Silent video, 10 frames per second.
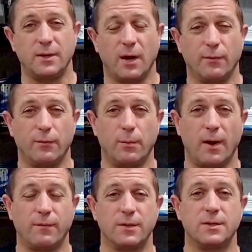dining room for
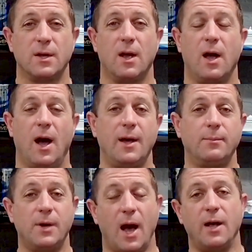breakfast. I
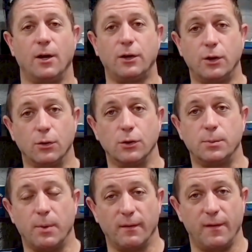am not a
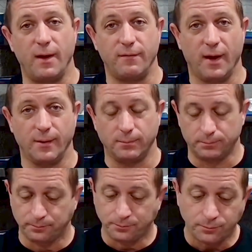huge buffet fan.
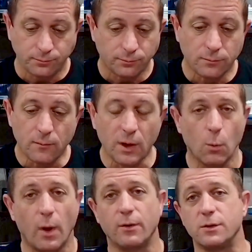
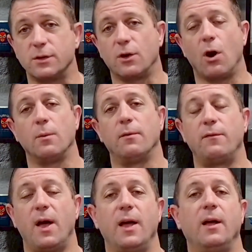Whether it's the Garden
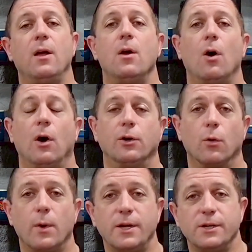Buffet on
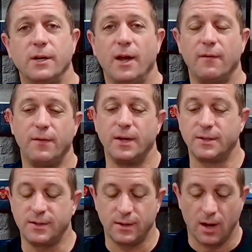Norwegian, if
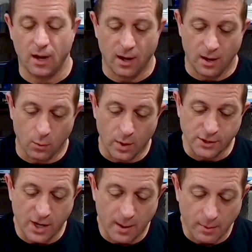it's
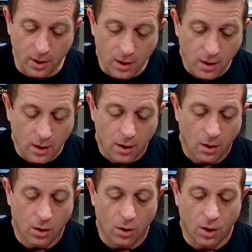Windjammer
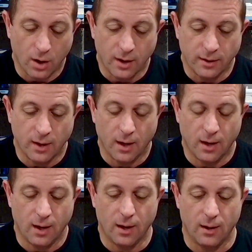
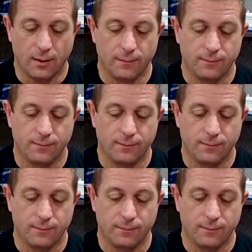on